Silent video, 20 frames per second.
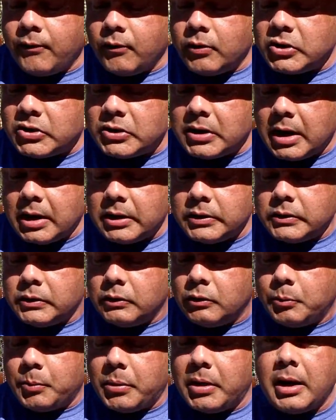very slight
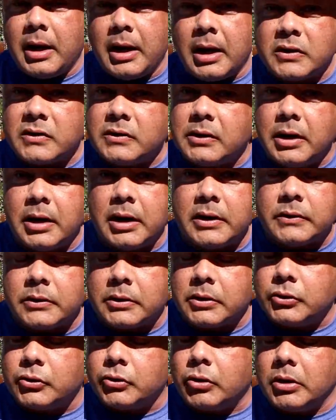tooth, but excellent
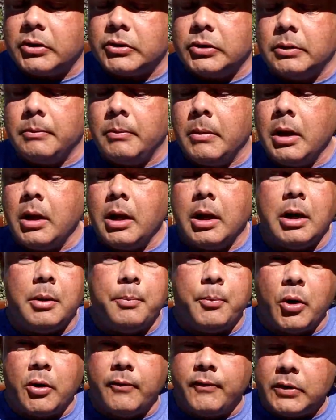construction and a
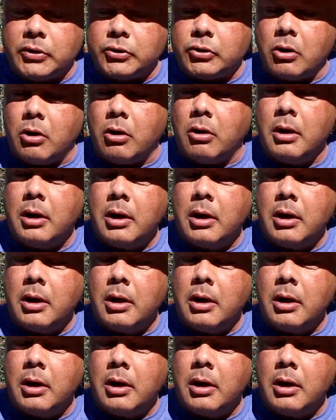perfect draw.